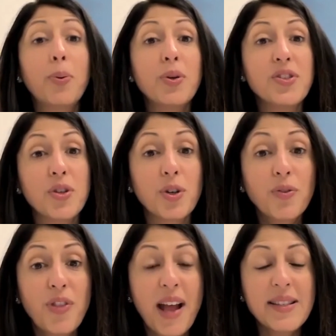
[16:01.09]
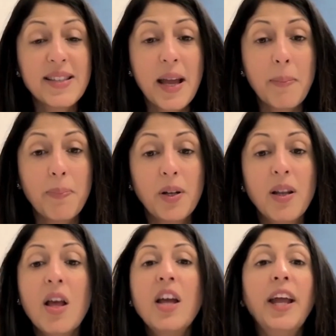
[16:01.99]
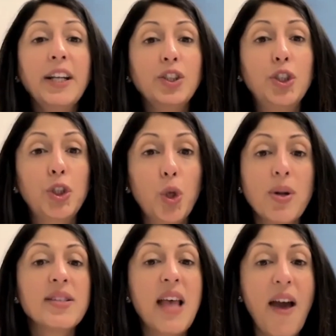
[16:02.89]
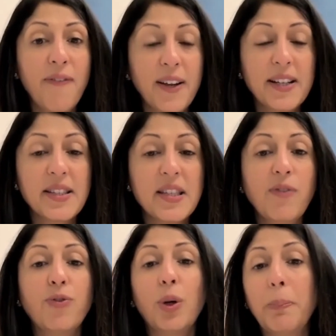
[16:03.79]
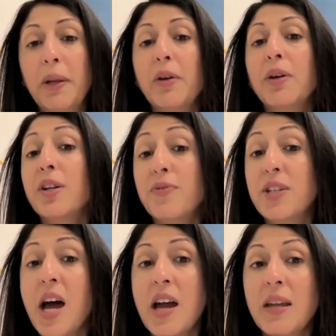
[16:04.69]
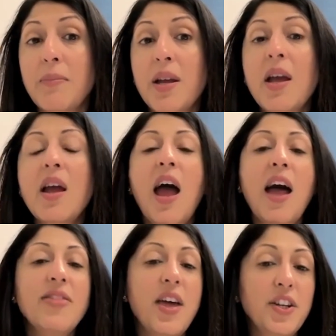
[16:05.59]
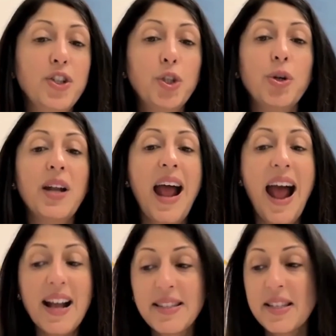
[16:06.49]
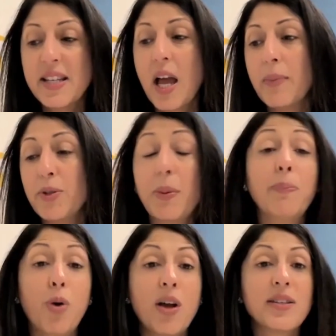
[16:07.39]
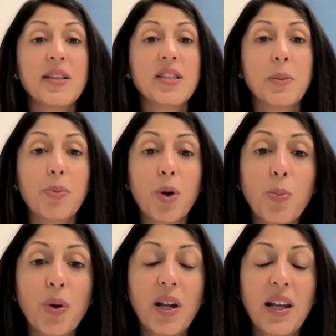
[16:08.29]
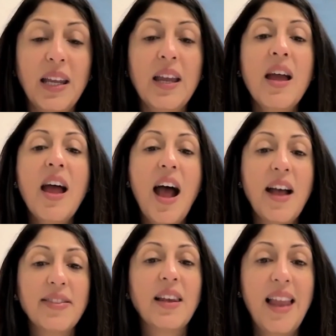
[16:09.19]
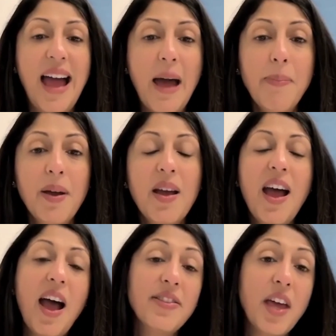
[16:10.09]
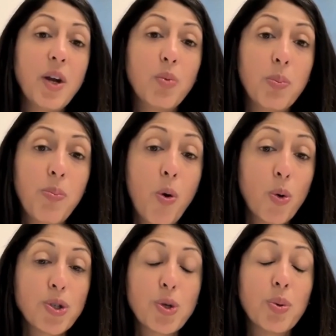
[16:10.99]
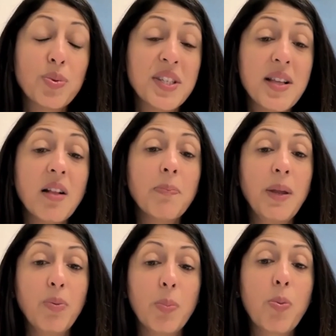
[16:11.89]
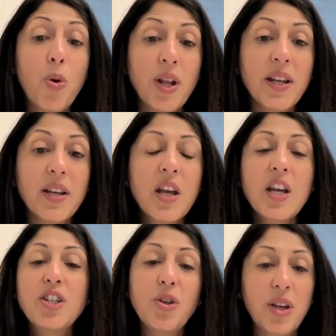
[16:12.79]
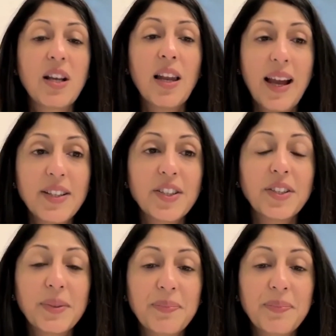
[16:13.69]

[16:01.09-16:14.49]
preserve that sample, ensure its efficacy for a period of time, and then ensure it has the time to be processed appropriately at the lab, and then a report or a result be reported to the collector.